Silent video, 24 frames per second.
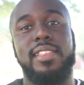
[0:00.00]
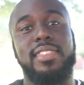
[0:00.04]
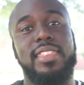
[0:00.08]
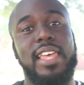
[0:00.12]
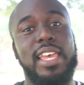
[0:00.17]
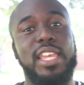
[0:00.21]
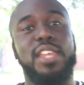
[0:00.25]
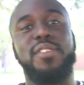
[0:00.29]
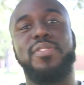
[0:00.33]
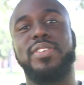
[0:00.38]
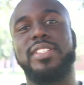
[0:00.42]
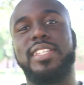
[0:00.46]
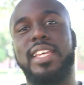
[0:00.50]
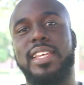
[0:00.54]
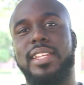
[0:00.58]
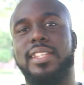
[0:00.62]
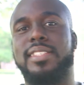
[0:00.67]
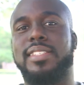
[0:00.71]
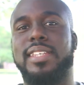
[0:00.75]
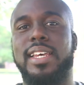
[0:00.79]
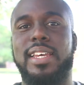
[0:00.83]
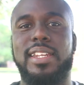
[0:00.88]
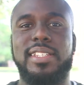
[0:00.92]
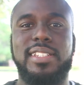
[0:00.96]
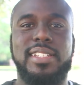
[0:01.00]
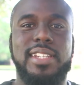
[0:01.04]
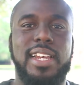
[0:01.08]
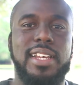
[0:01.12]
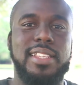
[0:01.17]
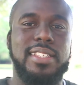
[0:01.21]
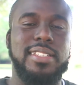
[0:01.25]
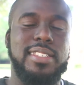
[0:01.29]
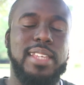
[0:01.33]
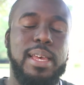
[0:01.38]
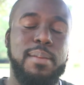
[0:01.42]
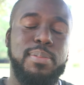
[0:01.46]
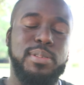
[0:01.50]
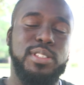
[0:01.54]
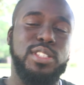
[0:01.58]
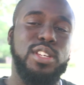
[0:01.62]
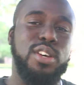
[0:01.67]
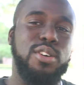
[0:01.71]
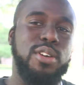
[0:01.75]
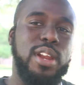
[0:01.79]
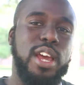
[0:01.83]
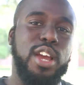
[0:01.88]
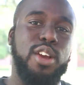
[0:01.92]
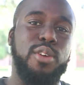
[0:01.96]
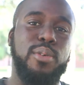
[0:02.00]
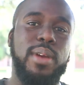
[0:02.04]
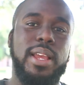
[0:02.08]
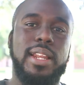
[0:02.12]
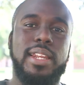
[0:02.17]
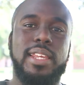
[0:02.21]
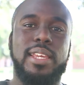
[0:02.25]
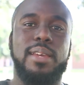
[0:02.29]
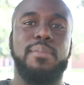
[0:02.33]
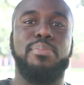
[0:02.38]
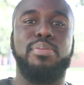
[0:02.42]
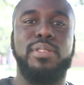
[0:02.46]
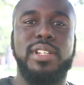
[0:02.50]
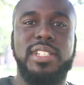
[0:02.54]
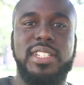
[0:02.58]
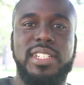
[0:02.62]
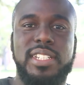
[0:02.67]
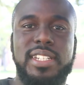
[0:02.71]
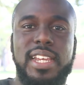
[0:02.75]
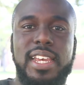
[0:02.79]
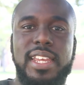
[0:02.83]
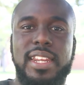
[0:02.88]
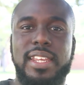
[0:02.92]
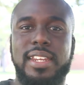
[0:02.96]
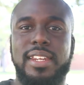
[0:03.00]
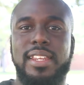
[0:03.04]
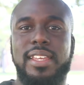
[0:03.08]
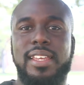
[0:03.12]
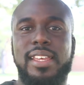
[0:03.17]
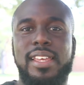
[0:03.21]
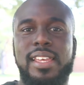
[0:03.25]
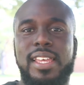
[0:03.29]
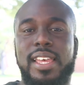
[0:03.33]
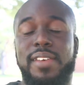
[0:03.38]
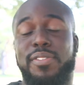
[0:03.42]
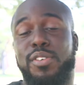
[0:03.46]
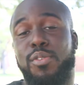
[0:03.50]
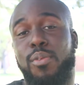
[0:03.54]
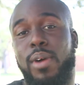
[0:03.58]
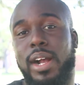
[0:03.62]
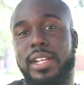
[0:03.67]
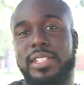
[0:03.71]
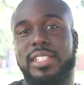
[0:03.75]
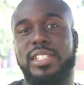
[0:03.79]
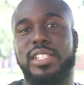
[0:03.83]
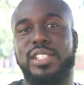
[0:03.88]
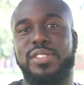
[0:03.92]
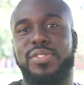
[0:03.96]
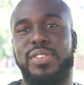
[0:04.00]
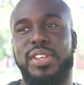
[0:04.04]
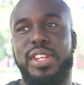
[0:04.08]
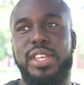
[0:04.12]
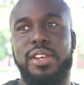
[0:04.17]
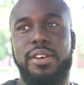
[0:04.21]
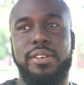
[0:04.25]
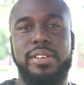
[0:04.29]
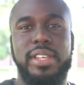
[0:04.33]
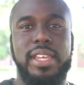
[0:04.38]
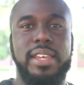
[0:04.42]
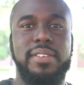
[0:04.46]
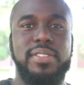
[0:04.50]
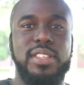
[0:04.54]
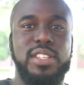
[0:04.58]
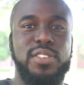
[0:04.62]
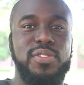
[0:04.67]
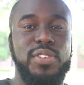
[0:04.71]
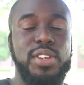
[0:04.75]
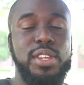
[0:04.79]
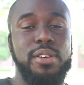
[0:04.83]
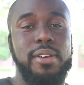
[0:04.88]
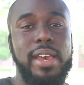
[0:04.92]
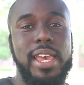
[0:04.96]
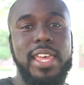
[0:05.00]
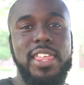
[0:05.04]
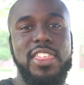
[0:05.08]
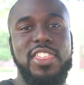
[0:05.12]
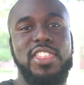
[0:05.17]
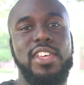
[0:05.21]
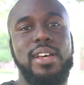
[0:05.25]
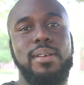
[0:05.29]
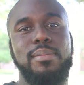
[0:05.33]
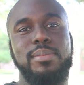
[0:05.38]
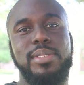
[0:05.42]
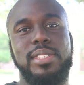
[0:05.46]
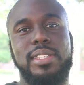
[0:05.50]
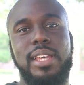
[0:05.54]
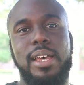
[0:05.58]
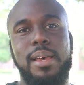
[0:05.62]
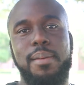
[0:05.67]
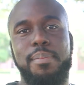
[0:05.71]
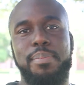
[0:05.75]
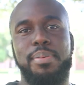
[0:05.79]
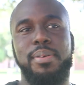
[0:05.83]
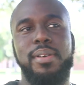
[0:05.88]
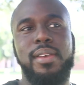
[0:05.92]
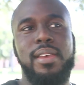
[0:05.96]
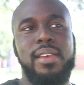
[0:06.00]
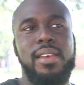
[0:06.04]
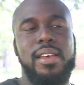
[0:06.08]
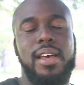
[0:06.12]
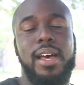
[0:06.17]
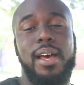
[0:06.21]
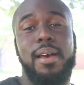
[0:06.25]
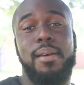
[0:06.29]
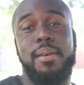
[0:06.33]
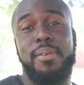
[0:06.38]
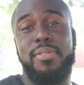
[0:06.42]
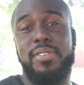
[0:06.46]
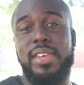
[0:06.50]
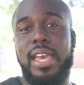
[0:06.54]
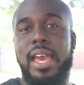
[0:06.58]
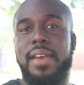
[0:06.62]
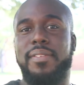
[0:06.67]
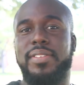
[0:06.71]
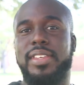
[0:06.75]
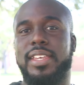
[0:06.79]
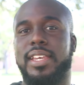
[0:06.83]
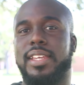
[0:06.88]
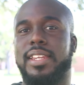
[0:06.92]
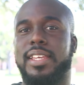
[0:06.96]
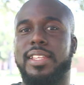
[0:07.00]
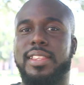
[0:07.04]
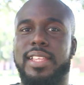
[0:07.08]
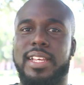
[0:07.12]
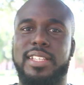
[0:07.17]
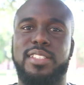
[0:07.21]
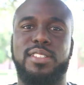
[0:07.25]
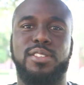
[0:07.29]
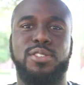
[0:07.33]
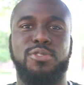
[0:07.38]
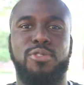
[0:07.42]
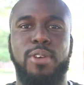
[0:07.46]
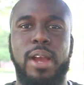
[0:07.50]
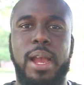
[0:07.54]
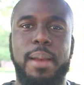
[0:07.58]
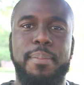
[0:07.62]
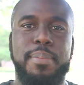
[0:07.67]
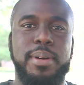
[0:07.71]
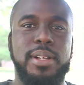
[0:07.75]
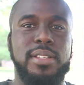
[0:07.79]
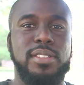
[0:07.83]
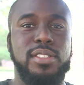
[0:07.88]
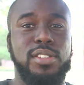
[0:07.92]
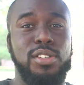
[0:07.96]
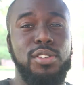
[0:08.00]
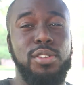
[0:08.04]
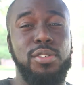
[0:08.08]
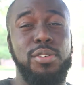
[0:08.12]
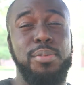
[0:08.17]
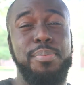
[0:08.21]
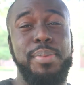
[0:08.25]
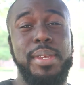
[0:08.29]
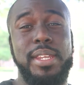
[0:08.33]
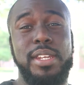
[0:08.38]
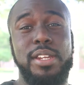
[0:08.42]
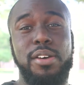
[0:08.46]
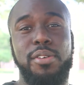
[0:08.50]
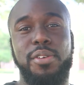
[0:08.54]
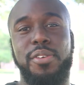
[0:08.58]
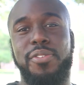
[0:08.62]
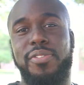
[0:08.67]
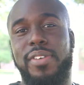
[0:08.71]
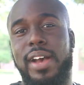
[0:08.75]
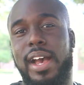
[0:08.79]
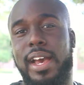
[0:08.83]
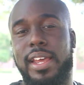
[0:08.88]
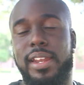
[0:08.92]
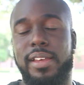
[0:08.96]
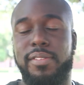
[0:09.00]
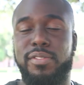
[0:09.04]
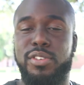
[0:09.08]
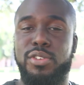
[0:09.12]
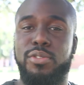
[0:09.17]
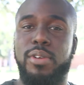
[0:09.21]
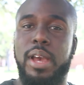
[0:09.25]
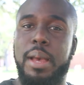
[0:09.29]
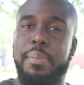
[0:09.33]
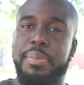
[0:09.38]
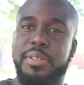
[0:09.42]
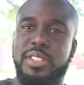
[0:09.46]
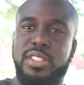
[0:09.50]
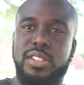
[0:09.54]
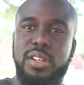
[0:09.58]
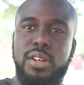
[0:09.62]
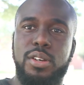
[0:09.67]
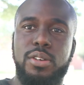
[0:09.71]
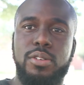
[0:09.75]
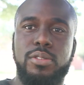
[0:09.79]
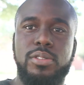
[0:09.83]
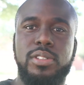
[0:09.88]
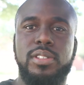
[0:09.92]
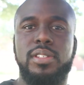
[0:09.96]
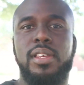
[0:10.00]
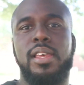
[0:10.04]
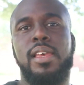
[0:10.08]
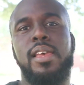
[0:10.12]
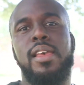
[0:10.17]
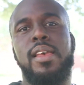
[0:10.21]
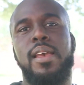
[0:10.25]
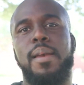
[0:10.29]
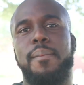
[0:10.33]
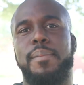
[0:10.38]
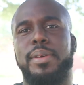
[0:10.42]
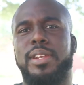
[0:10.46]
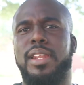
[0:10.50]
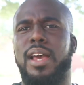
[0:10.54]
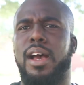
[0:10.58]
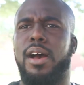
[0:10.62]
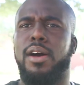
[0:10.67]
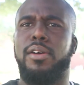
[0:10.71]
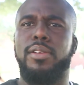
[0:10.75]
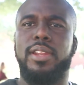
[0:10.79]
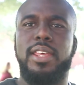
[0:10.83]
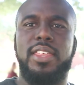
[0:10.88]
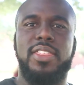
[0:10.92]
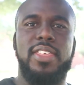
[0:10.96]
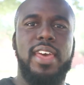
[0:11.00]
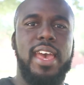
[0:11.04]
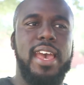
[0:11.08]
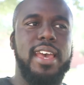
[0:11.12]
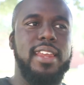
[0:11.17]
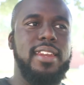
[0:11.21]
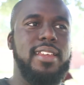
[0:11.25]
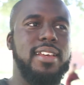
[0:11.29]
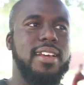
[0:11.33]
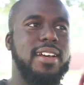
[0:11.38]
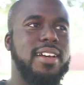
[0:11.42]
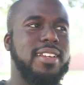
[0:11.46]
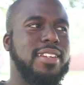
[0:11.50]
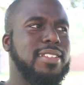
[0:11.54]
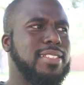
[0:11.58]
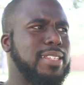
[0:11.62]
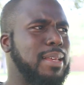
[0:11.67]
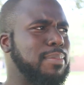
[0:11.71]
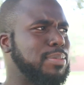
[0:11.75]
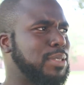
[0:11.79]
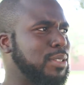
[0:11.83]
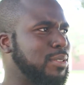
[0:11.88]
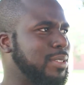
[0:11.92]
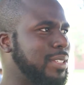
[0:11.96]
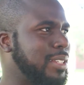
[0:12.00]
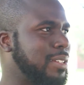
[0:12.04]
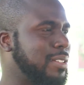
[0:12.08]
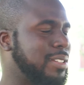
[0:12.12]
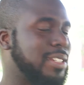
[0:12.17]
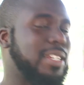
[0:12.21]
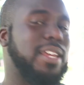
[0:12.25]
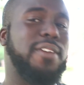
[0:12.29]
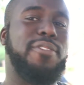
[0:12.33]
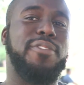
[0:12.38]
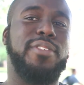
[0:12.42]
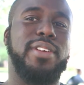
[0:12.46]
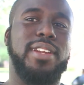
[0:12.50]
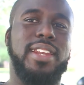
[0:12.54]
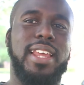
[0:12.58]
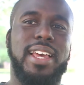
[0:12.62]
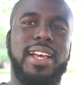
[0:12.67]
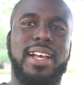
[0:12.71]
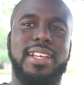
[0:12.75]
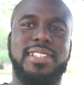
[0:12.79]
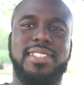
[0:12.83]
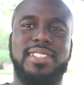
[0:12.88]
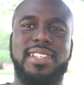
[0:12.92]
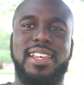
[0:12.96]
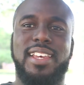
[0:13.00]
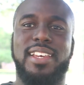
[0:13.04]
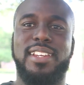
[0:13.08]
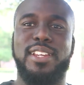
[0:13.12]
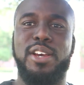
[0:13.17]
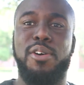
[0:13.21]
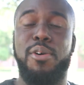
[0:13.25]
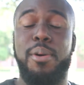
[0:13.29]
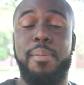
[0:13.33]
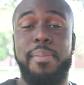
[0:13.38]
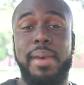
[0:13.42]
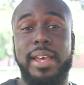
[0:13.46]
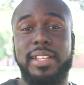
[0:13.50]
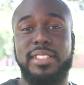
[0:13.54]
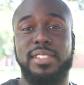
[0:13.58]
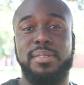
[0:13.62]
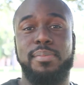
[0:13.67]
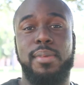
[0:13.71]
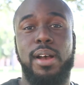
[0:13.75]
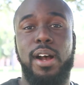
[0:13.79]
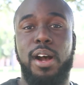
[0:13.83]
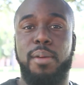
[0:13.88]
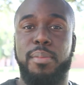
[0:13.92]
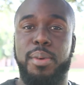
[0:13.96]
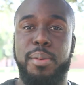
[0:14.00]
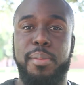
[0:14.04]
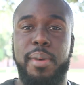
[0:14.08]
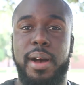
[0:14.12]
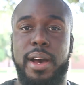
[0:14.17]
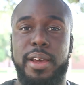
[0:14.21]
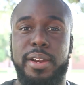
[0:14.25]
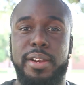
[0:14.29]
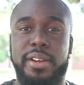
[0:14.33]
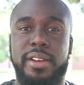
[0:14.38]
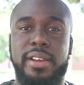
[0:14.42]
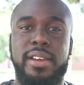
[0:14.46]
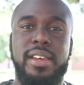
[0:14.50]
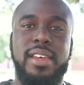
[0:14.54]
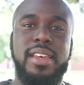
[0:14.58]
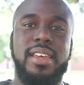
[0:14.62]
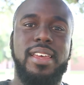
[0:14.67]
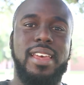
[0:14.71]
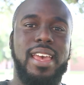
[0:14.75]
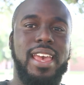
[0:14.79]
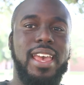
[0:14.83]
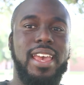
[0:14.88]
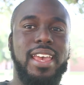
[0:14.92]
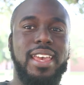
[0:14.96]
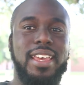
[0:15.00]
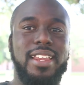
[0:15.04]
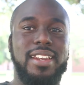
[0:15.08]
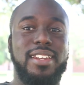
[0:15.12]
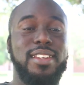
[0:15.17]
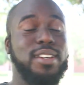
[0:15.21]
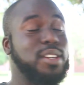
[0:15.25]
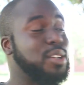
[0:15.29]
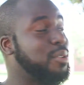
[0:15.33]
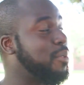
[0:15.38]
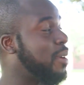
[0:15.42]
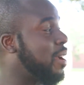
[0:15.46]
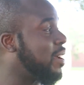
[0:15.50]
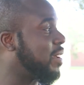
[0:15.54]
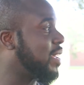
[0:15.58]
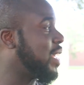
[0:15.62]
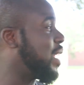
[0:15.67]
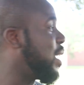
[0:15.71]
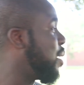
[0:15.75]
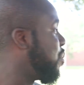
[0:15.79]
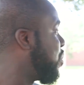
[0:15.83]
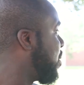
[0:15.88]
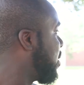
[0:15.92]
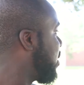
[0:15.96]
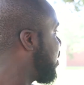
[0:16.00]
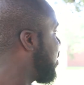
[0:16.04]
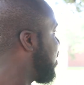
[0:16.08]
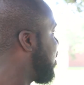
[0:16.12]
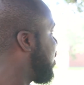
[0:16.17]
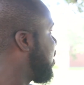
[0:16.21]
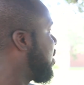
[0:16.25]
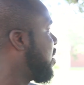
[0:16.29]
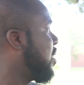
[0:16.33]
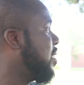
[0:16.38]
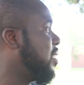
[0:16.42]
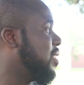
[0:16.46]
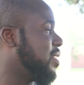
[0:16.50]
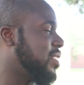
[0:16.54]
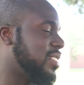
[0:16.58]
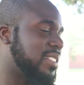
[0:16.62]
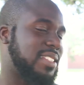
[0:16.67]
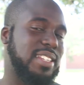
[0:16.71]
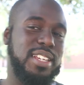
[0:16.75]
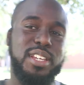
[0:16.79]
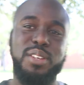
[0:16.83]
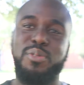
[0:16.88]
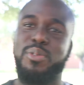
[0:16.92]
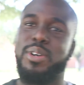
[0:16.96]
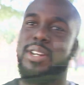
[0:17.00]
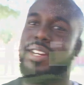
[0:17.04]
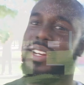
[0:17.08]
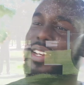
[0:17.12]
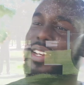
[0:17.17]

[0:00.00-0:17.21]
thank you for taking the time to check out this episode. I greatly appreciate it. If you're watching this video, give this video a thumbs up. If you haven't yet, hit that subscribe button so you can be notified of new episodes. But not only that, this episode is a little different. Like I said, going back to my alma mater and looking around campus, seeing what